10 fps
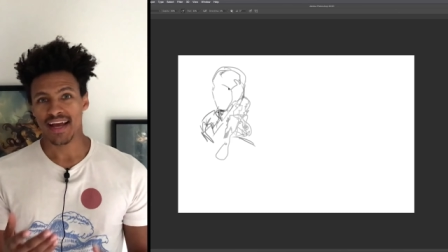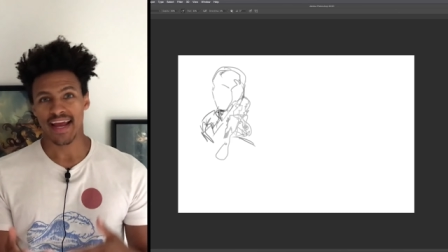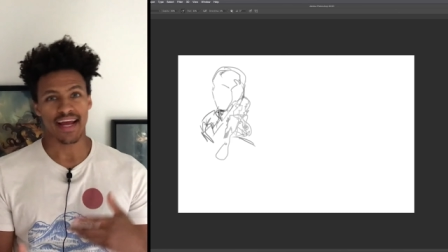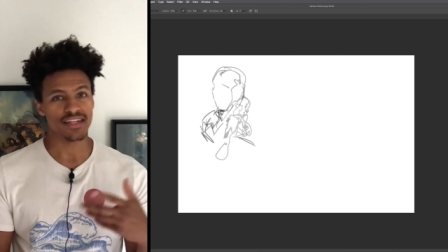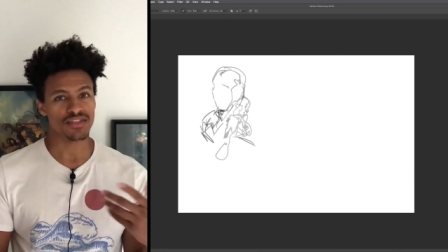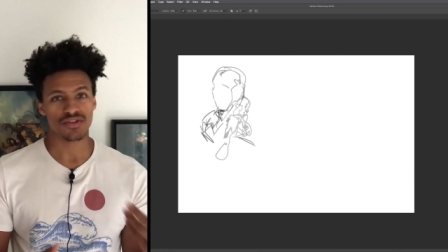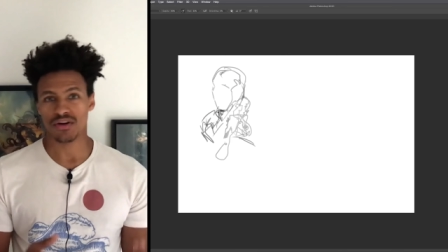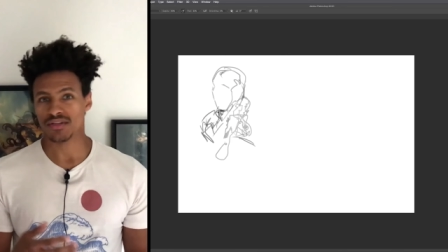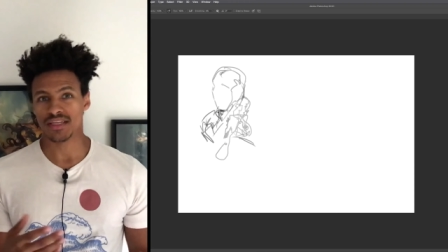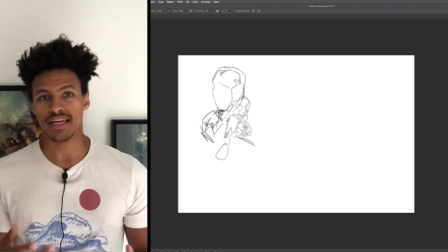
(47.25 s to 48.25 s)
and
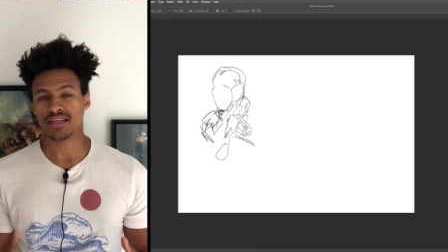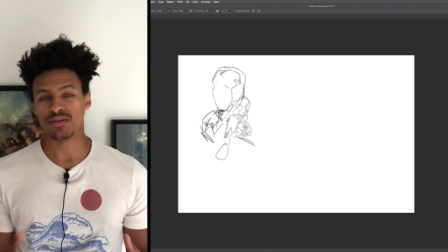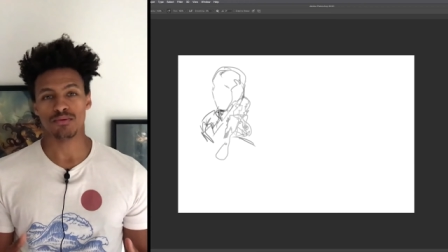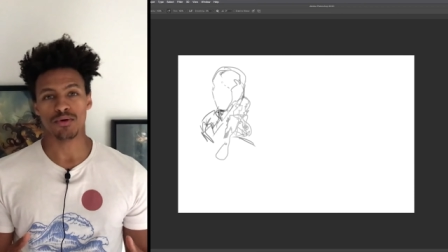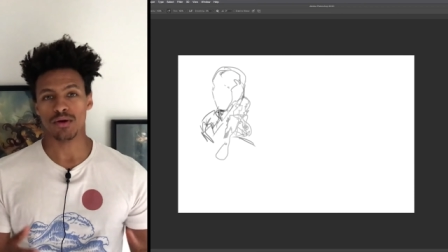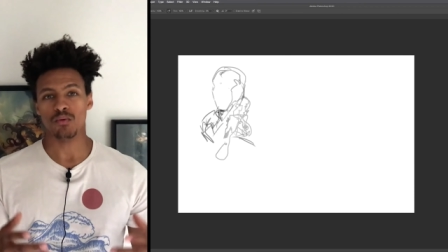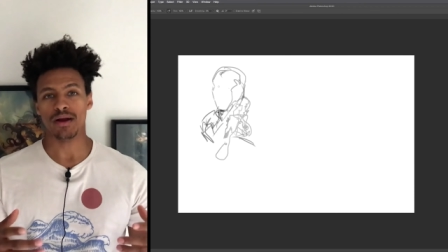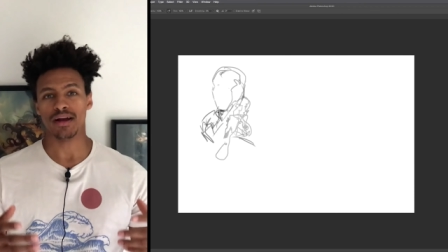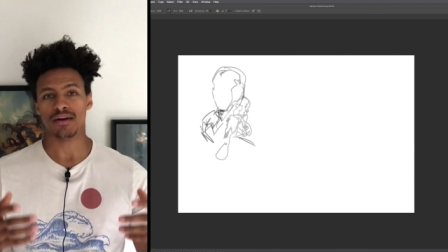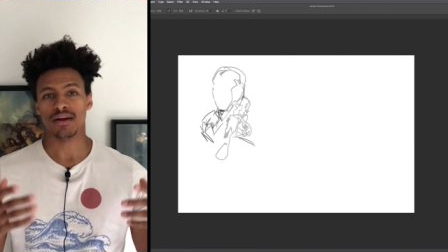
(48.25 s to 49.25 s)
start to get to the point
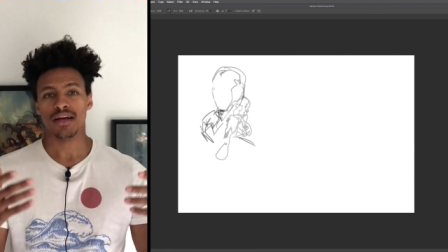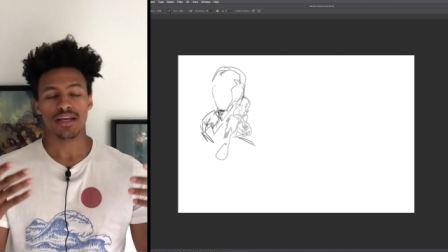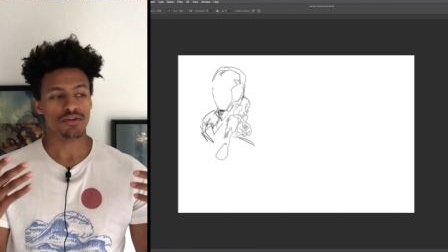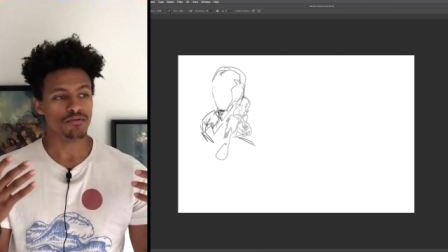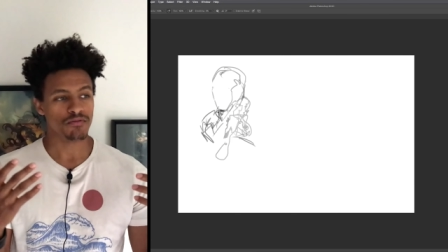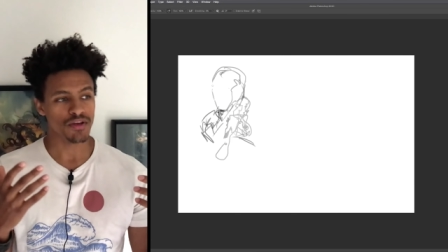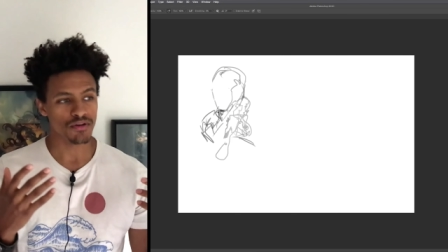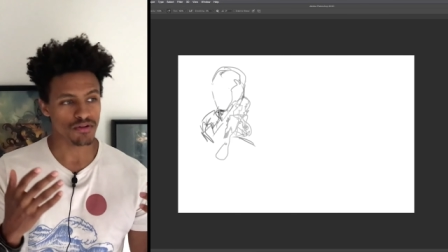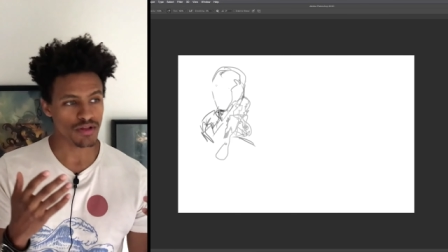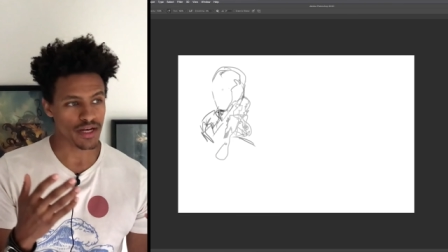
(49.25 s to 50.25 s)
where you
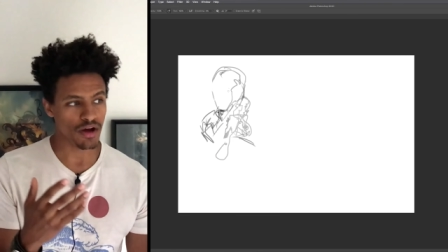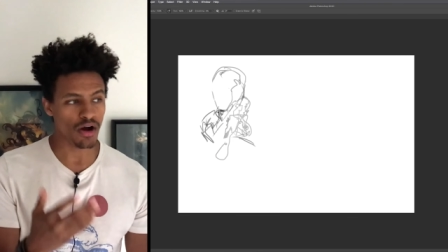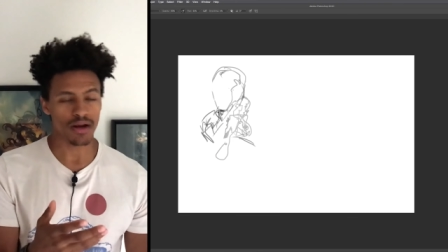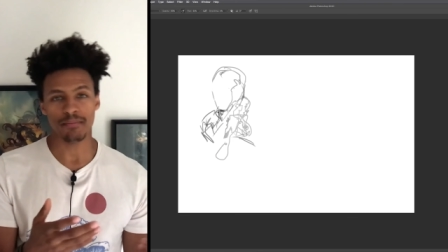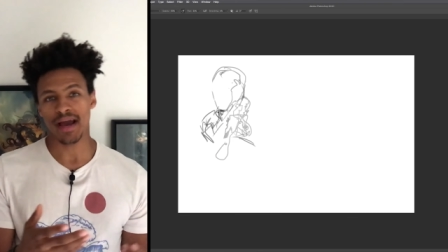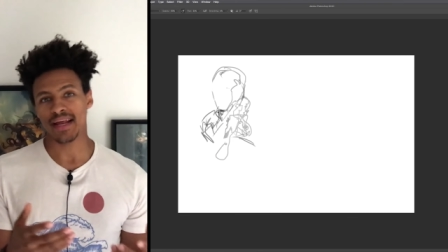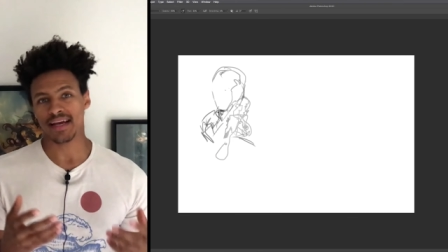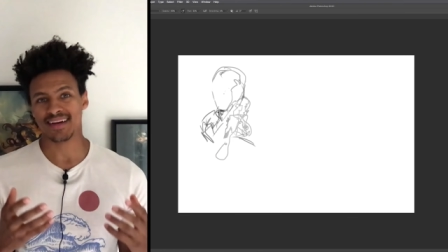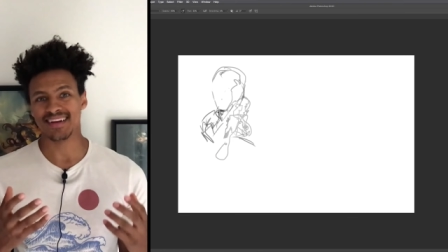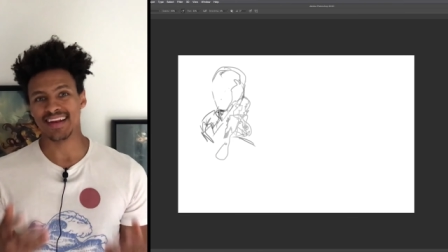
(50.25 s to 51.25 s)
feel an
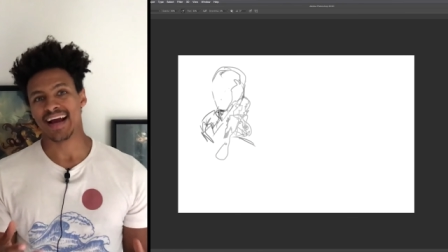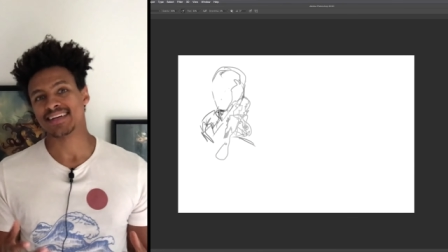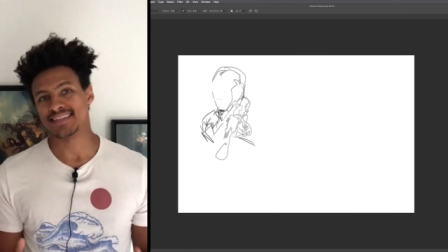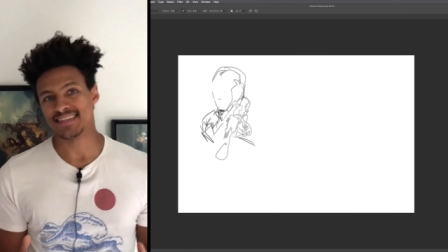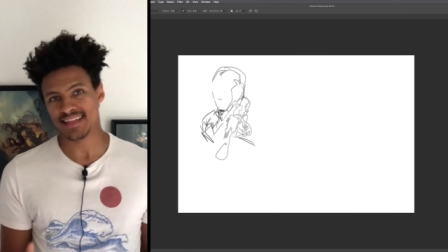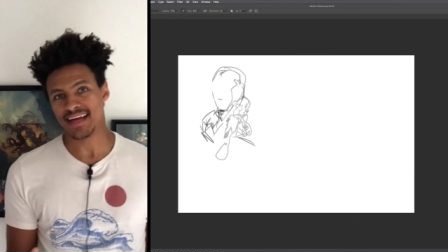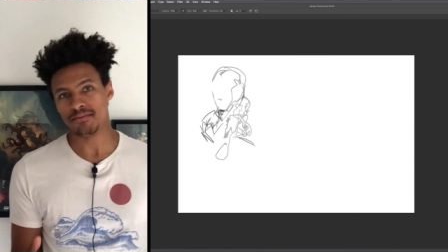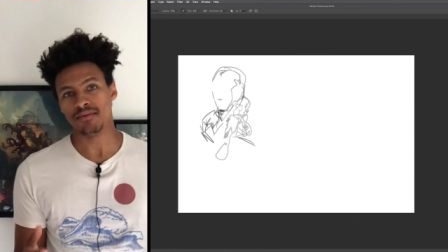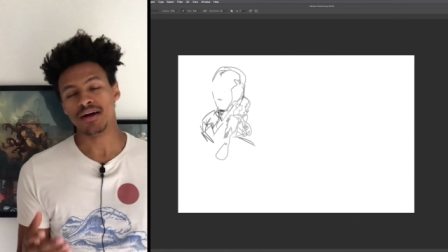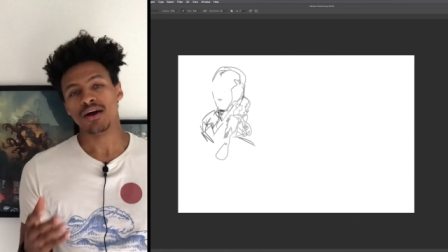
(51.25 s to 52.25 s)
automatic connection to
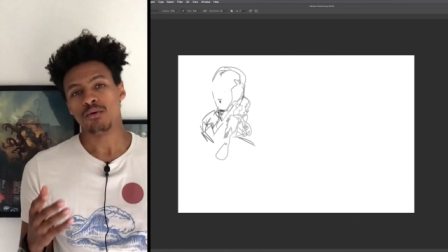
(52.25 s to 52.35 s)
them,